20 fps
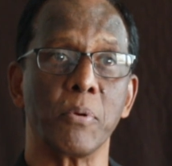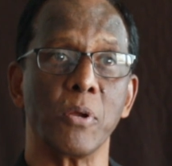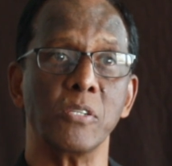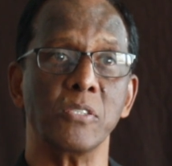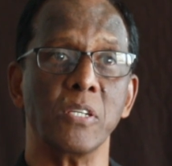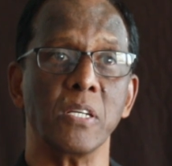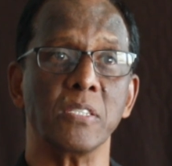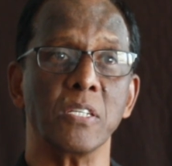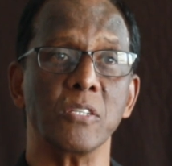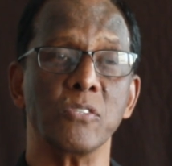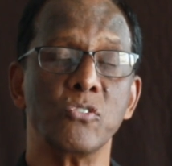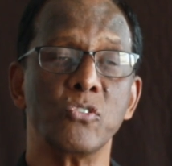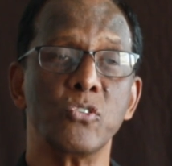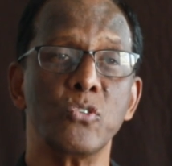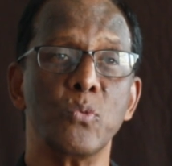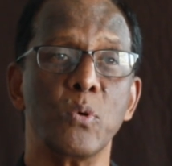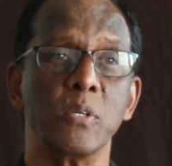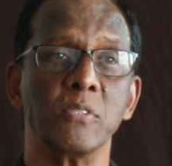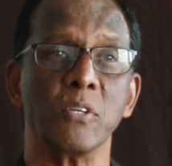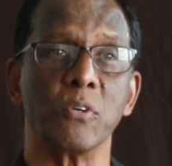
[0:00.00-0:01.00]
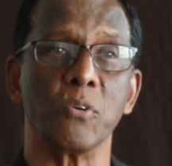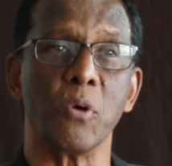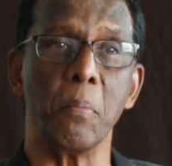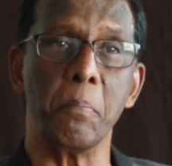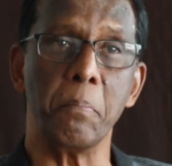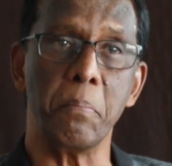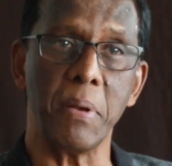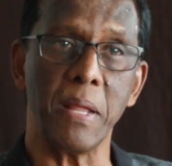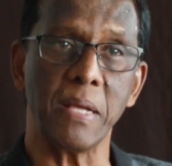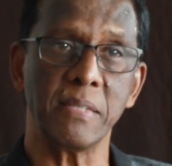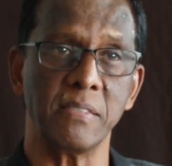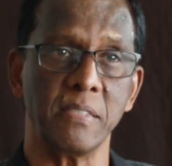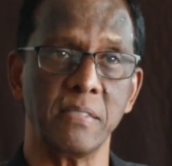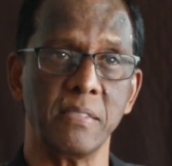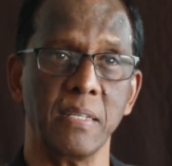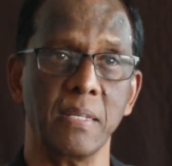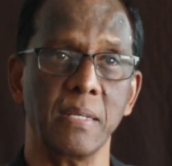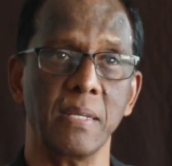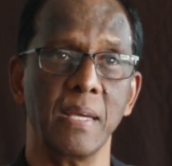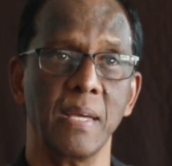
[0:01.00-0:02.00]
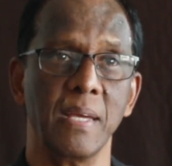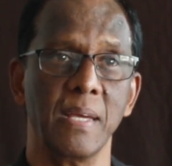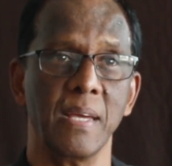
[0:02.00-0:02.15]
project, and two was the complexity